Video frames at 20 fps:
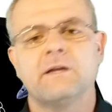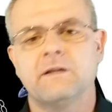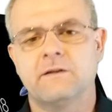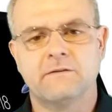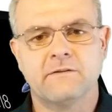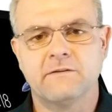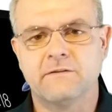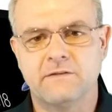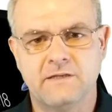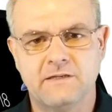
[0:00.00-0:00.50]
going to
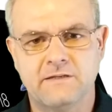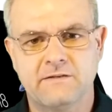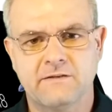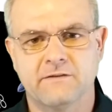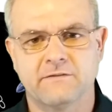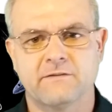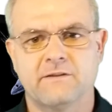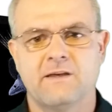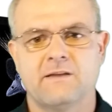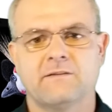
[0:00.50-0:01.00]
get into the
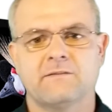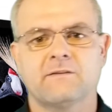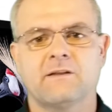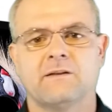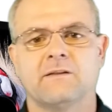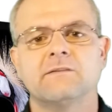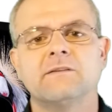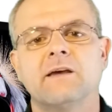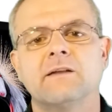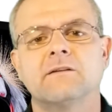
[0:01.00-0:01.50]
details of that. It's
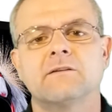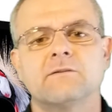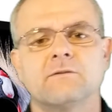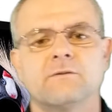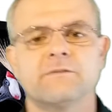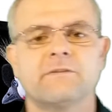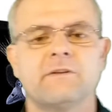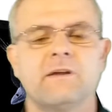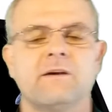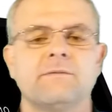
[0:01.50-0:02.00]
kind of
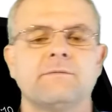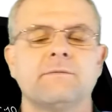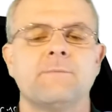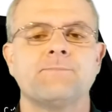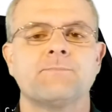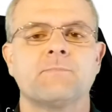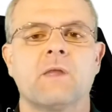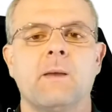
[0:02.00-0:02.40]
technical stuff.